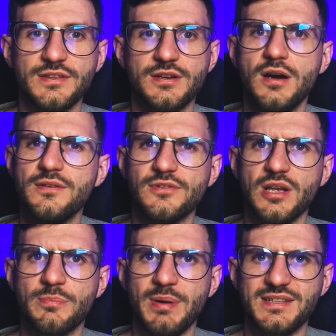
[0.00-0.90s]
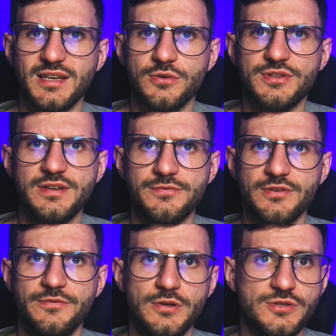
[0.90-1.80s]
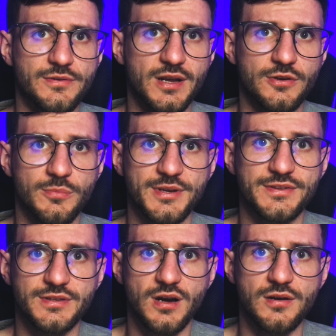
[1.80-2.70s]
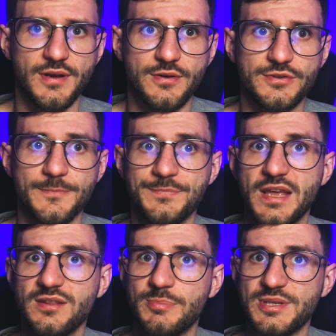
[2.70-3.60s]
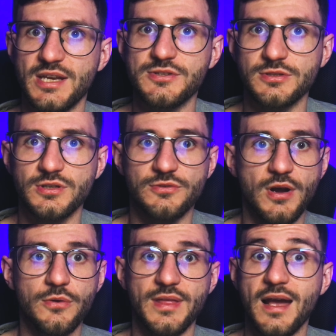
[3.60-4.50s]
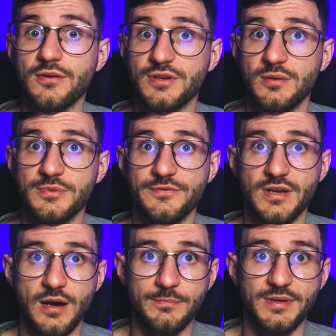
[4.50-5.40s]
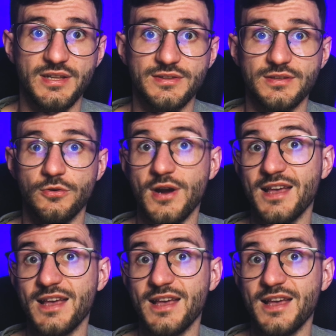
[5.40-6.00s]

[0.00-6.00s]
is kind of like betting on different future economic scenarios and the potential growth outcomes for companies or